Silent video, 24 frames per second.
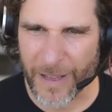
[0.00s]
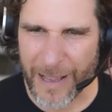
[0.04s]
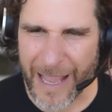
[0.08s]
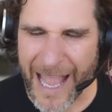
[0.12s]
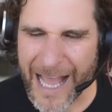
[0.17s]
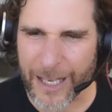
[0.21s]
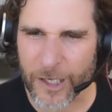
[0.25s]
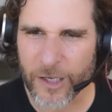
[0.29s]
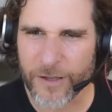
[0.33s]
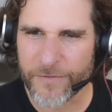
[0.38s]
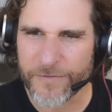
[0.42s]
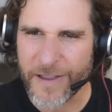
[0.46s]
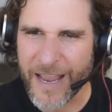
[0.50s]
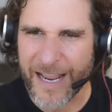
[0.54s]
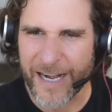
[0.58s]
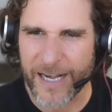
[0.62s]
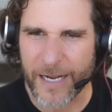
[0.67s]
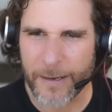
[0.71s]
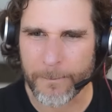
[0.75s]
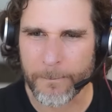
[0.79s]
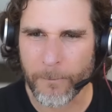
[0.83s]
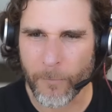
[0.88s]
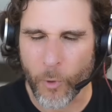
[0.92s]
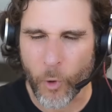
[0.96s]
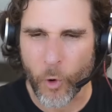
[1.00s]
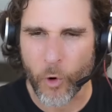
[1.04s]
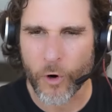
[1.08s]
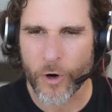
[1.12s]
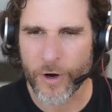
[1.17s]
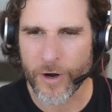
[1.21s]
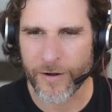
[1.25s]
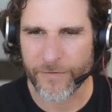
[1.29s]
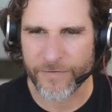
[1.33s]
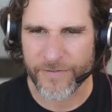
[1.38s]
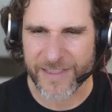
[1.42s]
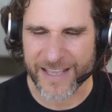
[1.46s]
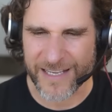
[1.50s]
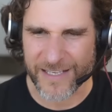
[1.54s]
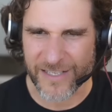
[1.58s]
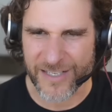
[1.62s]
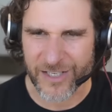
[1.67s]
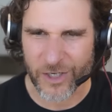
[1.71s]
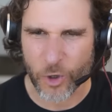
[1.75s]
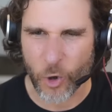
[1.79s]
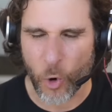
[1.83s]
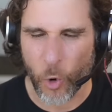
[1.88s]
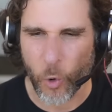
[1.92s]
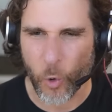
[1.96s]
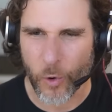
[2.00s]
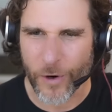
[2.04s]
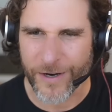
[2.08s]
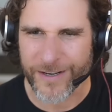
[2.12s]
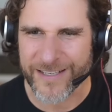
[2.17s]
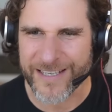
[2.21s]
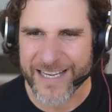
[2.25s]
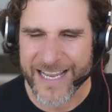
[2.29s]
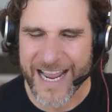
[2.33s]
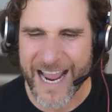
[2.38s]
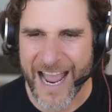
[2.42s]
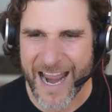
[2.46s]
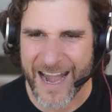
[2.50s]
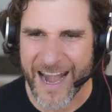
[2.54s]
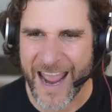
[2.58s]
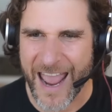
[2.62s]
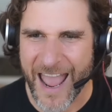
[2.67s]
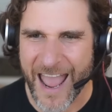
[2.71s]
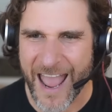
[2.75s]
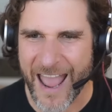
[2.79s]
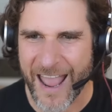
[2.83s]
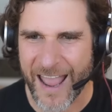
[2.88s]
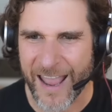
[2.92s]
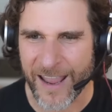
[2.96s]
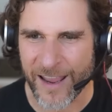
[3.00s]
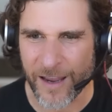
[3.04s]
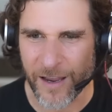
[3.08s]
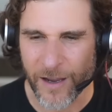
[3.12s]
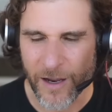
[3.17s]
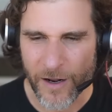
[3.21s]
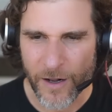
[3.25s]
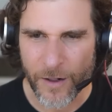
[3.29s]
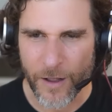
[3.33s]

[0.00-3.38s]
elevating more of this core DNA